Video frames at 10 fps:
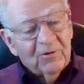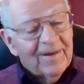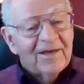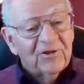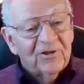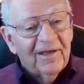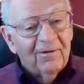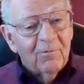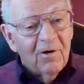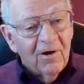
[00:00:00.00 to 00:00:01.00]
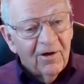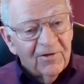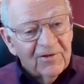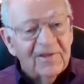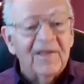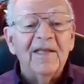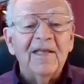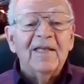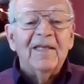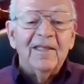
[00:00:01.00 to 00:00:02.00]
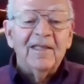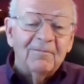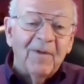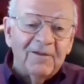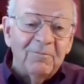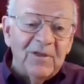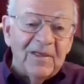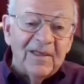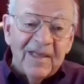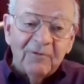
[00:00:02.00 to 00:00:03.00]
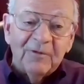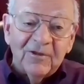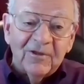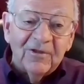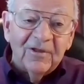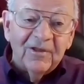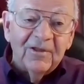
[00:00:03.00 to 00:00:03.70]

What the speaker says: But the rationale was it might be inherited